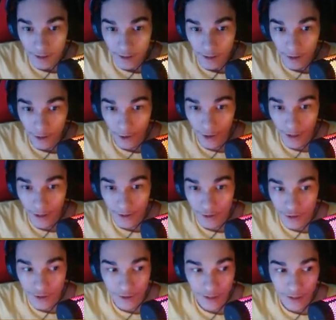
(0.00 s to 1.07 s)
Alright,
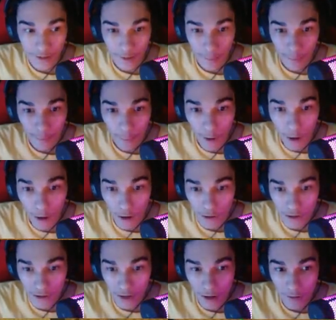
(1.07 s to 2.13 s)
just in case the
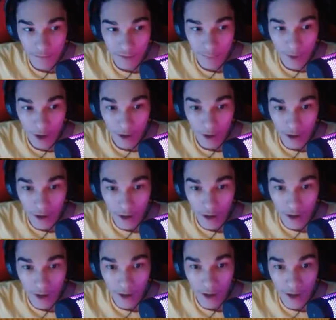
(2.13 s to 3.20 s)
boss comes by.
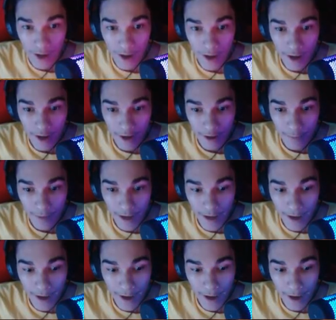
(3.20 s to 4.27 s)
Hey,
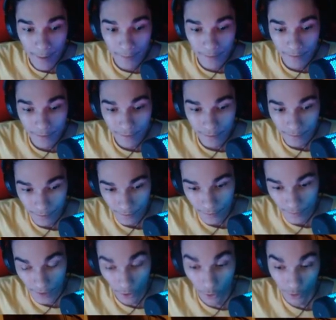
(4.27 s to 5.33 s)
ma'am.
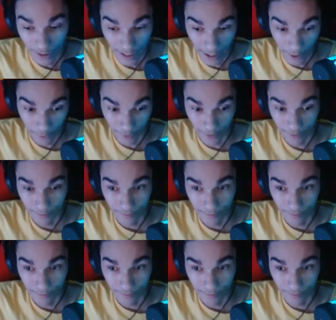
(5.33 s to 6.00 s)
Oh, Karen.